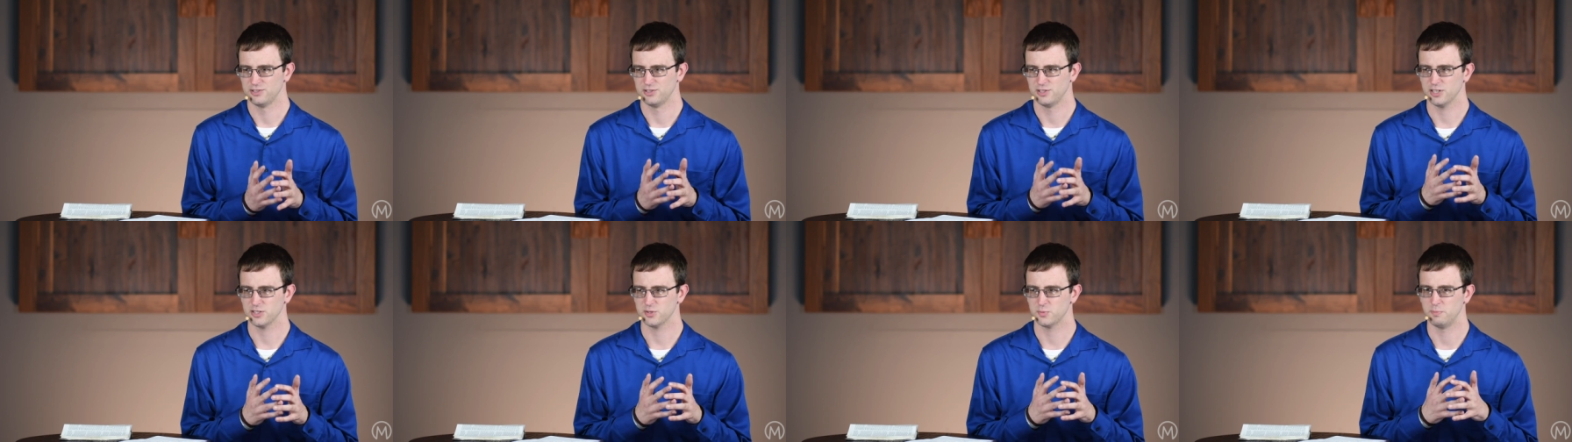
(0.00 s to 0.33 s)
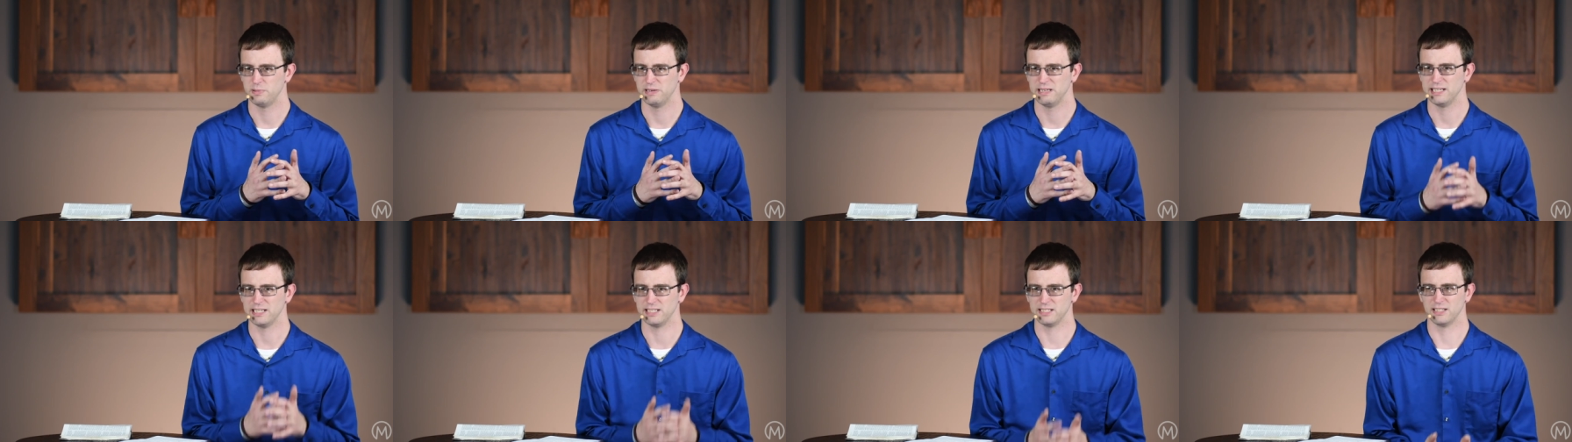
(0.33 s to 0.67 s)

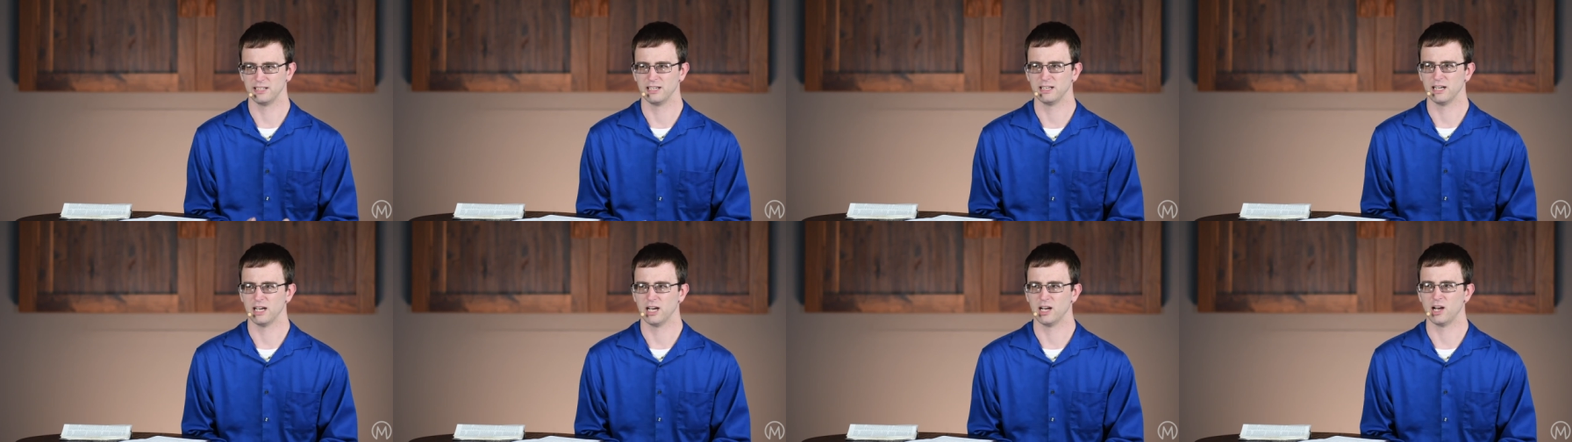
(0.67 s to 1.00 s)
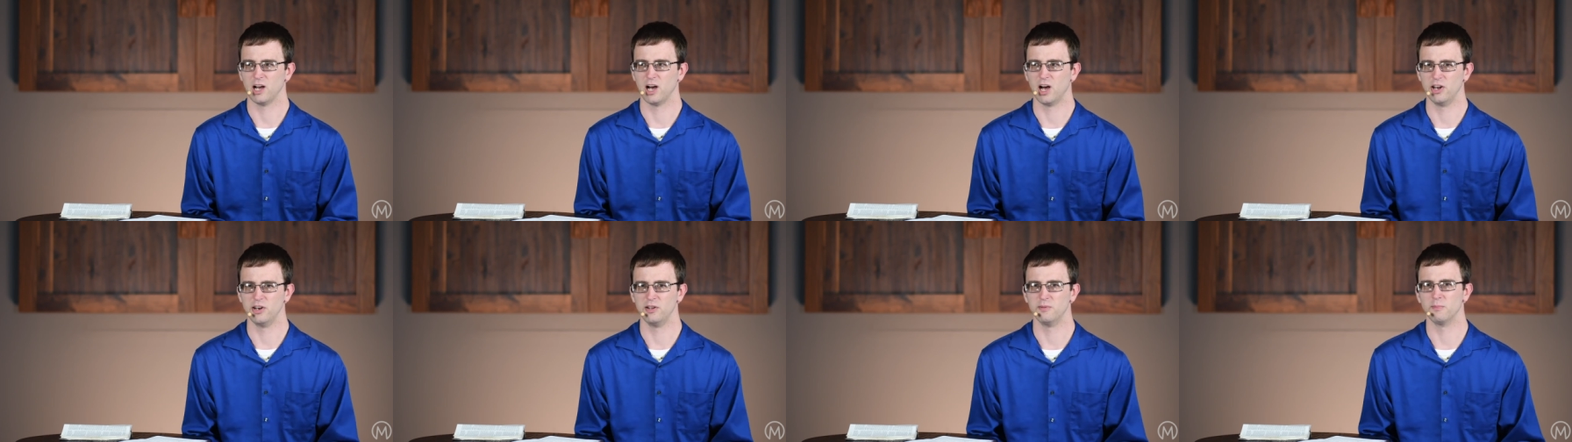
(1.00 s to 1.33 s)
just being
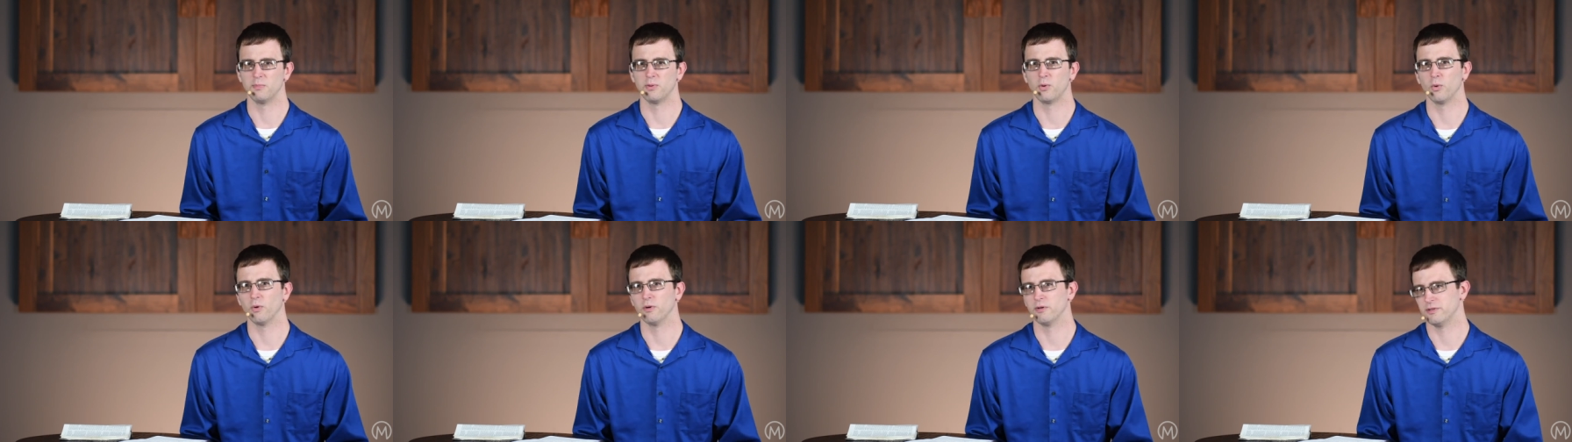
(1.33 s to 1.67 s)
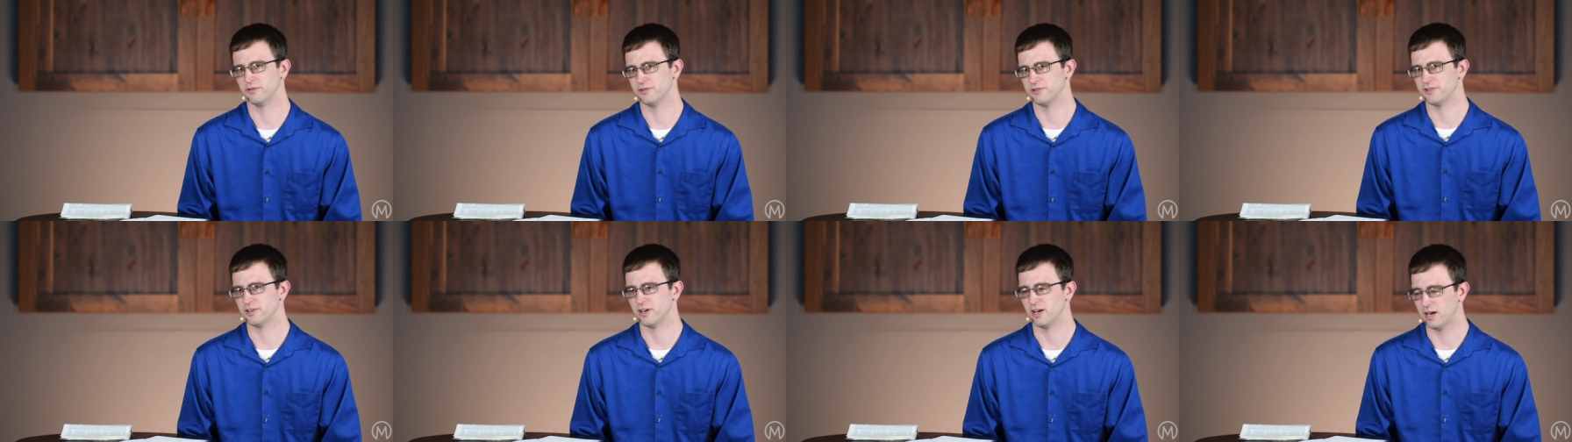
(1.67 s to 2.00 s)

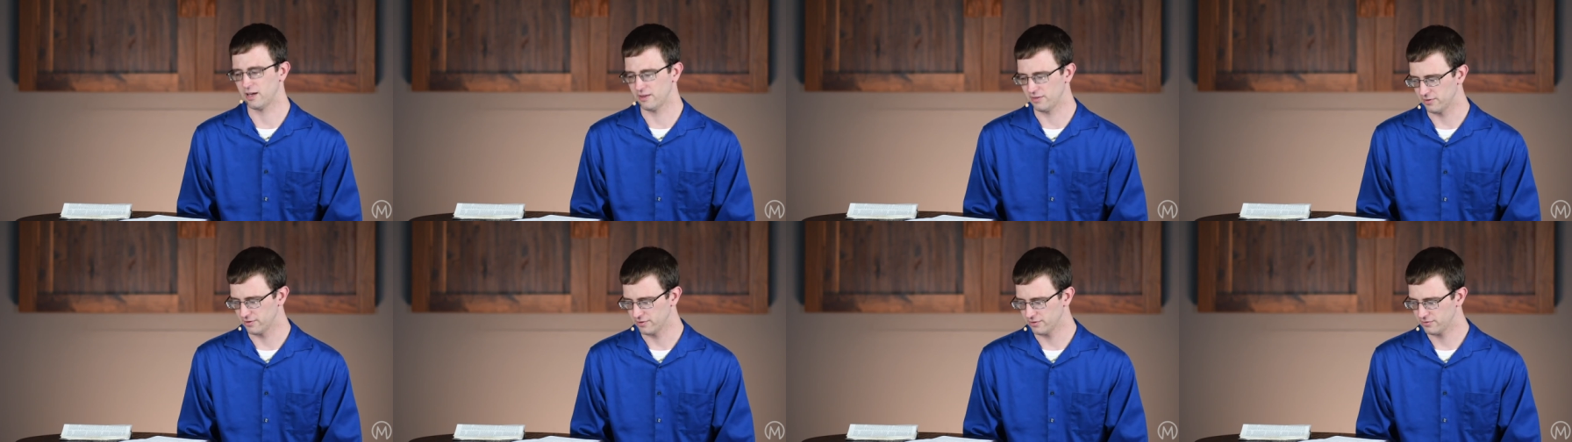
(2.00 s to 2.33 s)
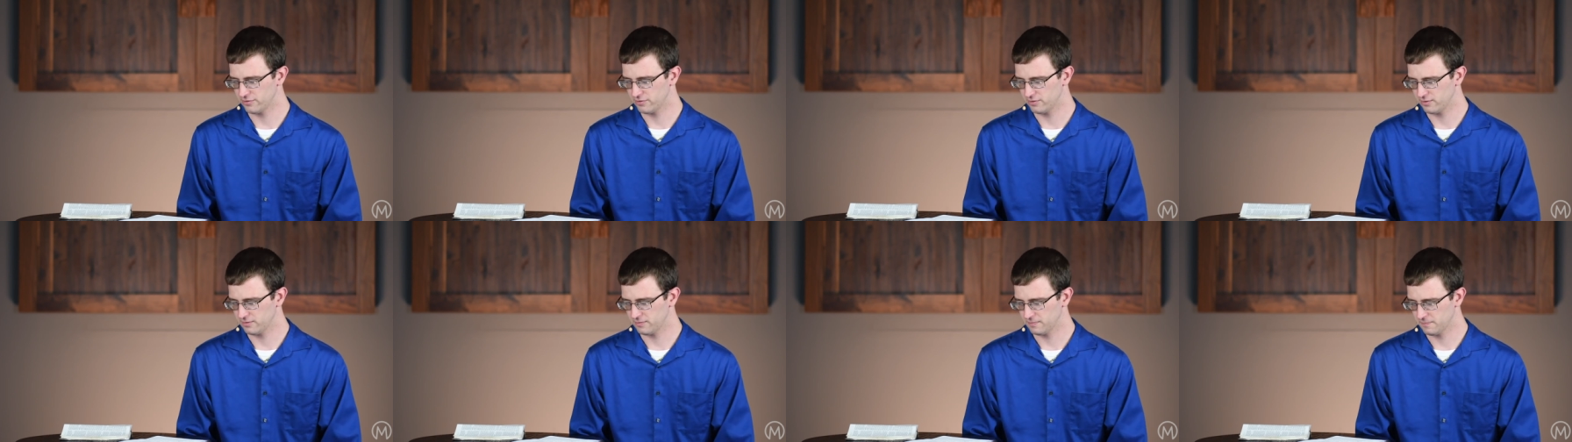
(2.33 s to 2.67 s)
unimportant to
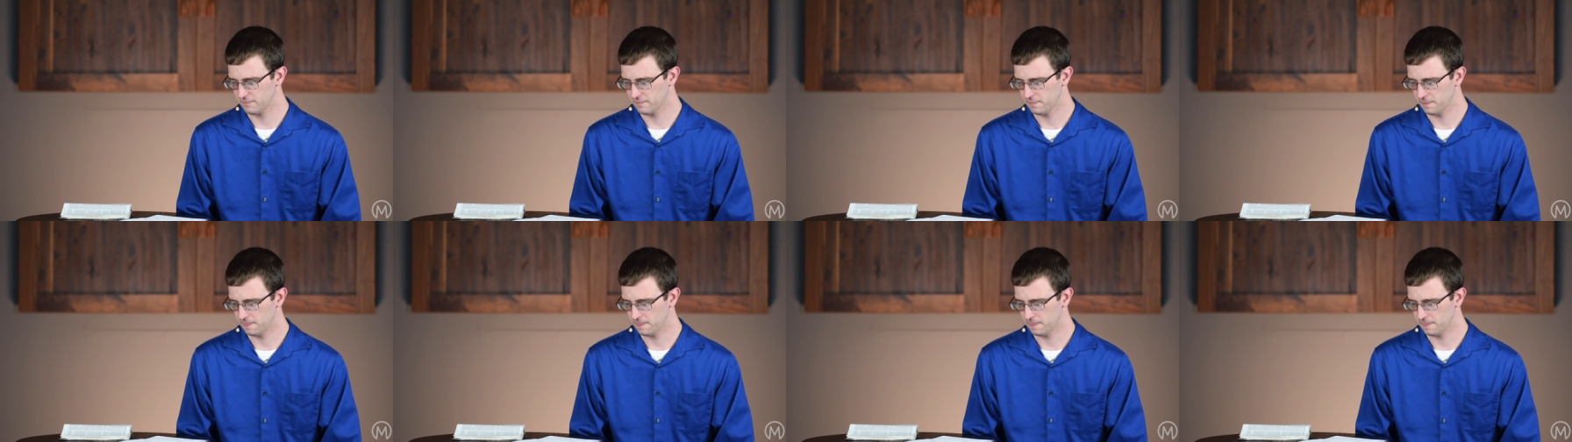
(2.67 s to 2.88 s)
others.